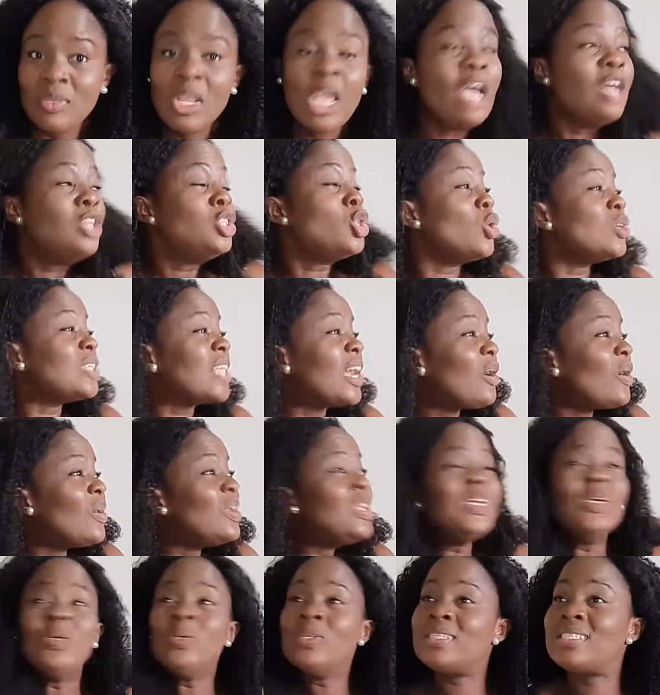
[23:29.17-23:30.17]
They'll start
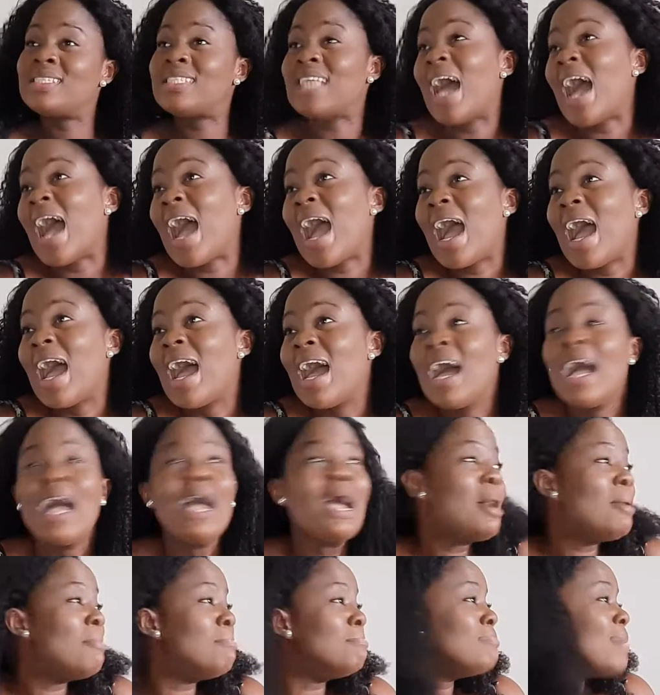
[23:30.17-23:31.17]
calling you sir,
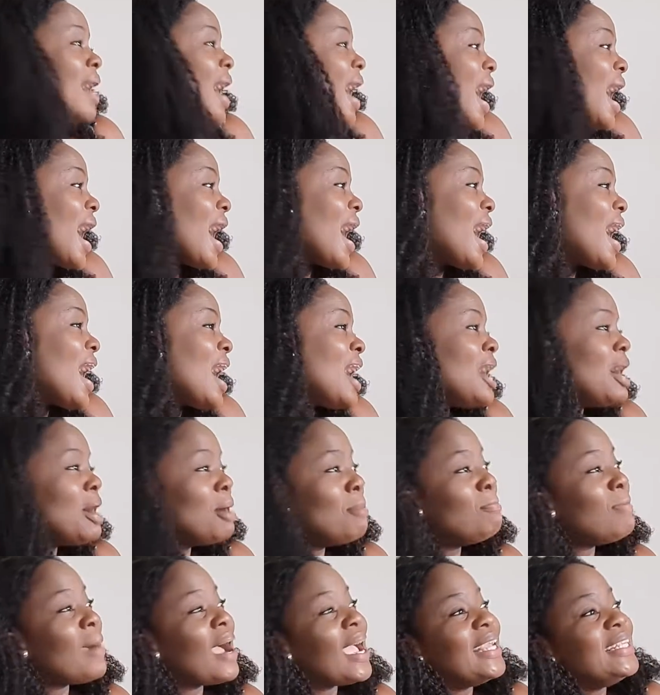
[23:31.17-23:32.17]
ma,
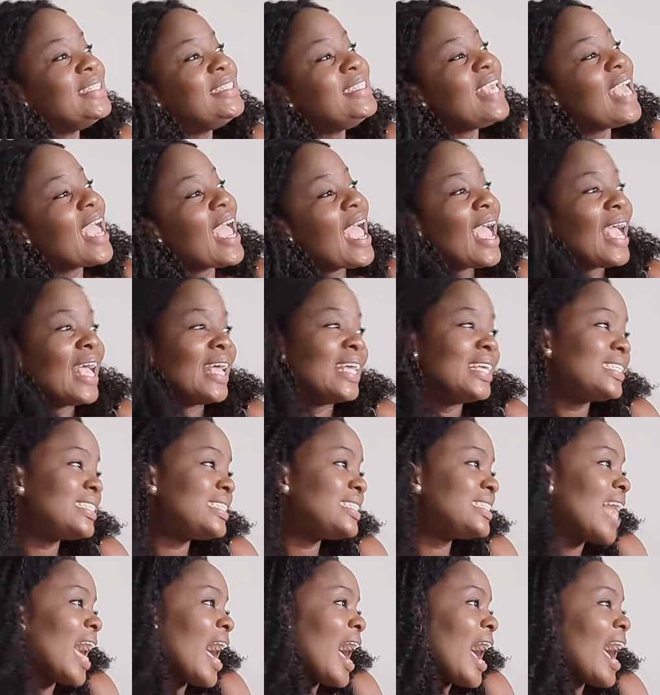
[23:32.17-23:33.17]
my dear,
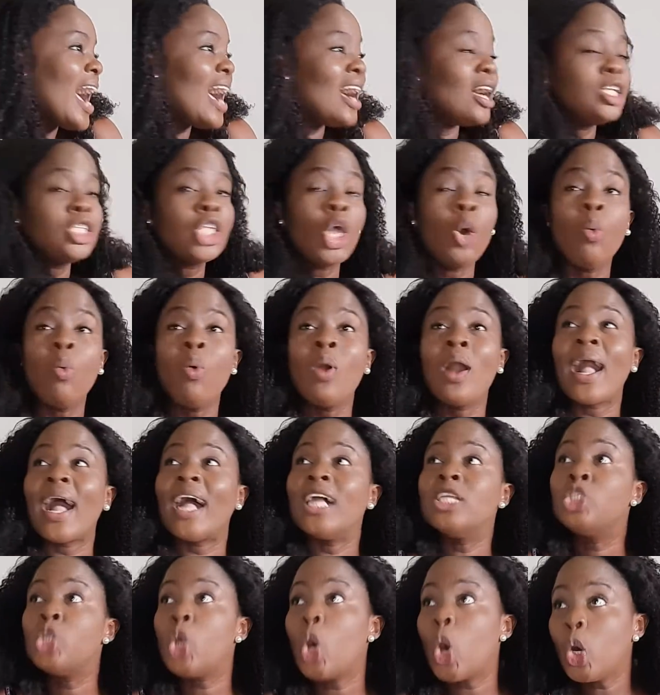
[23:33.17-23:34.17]
sir. They will
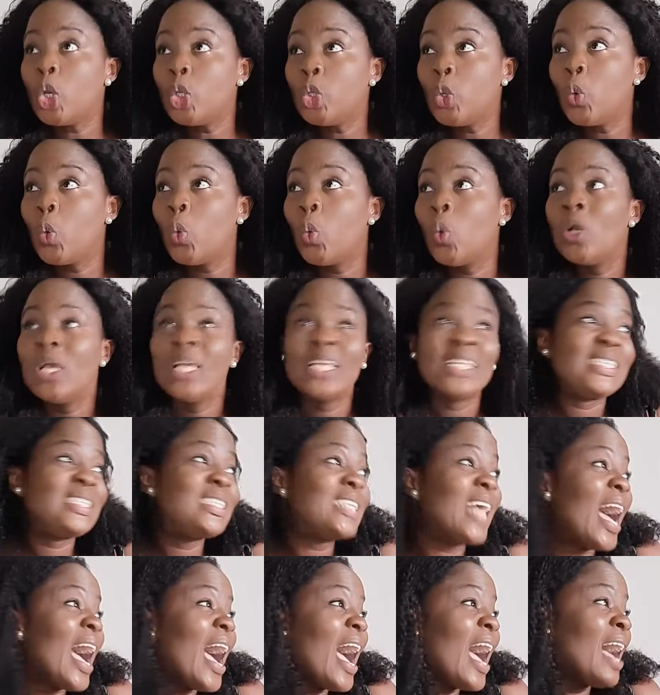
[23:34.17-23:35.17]
cajole you,
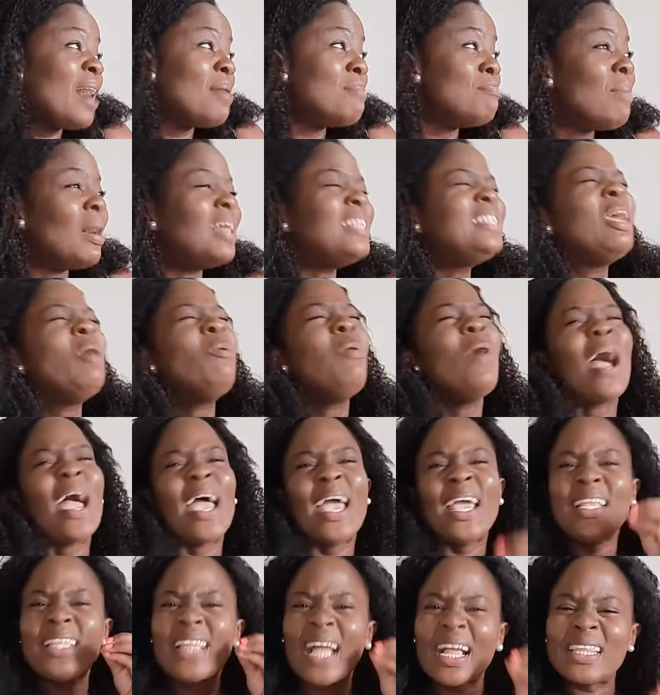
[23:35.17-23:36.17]
sir. The one
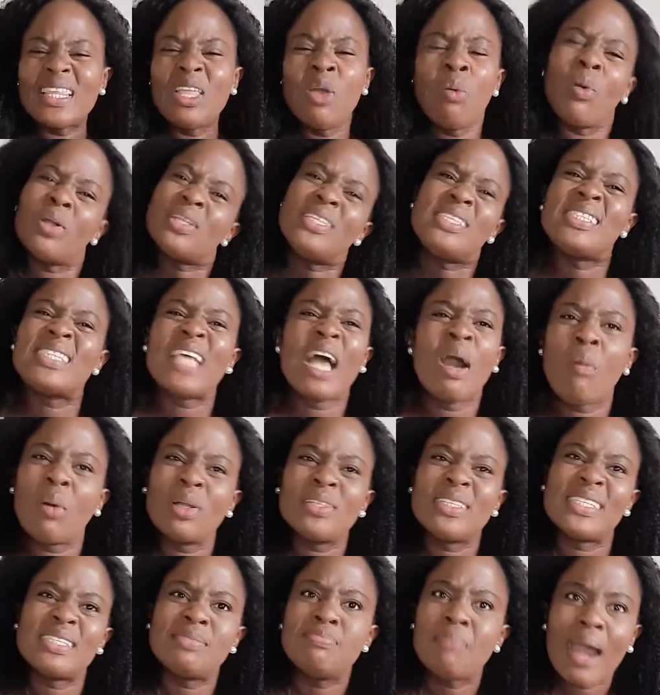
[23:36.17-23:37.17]
he got, what is sir,
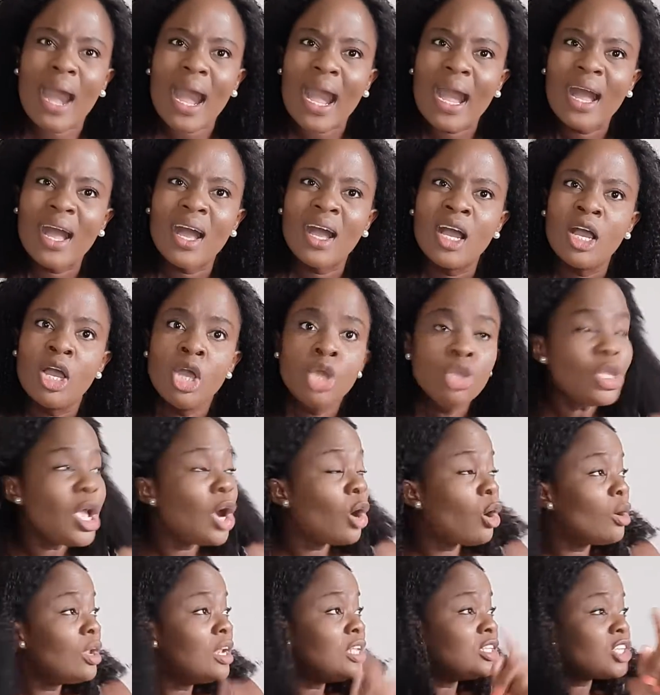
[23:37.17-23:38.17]
what is ma? You're
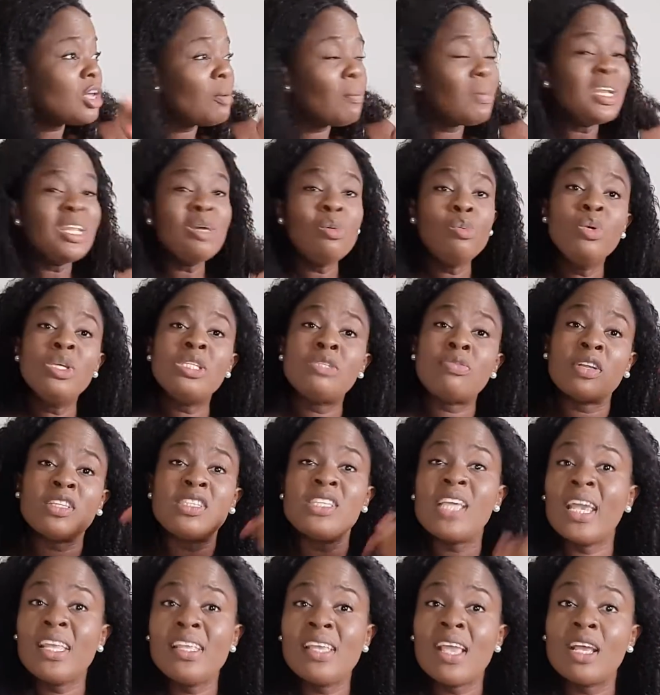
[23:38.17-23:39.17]
calling somebody who is
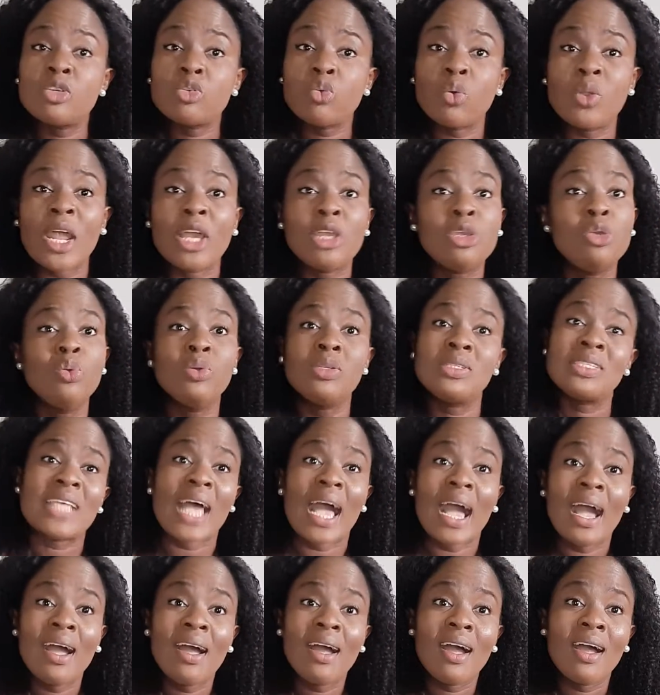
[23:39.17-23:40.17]
48 years old like you, sir.
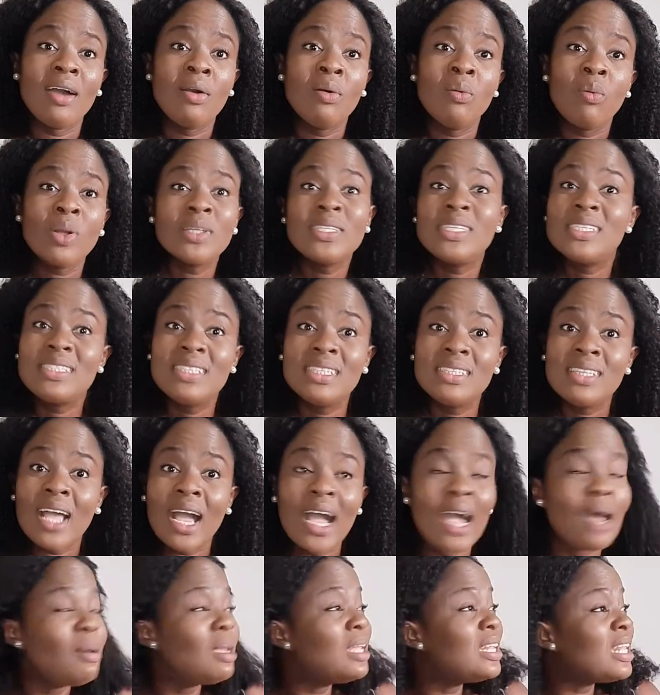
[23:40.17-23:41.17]
What is it?
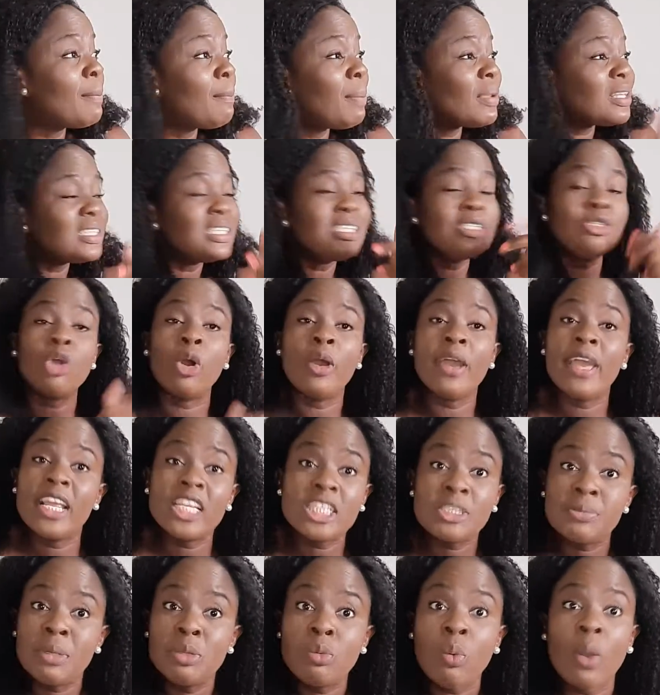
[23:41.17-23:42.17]
The person is your
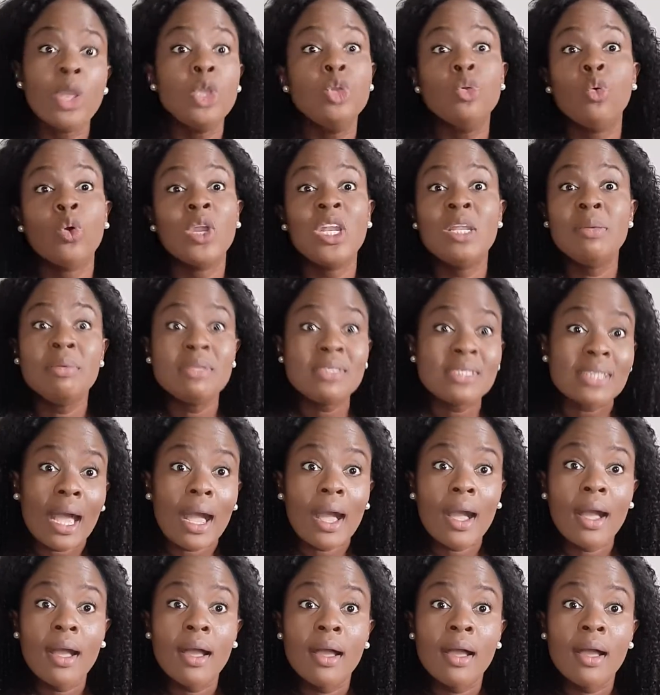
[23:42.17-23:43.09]
age, mate. Why are you calling me, sir?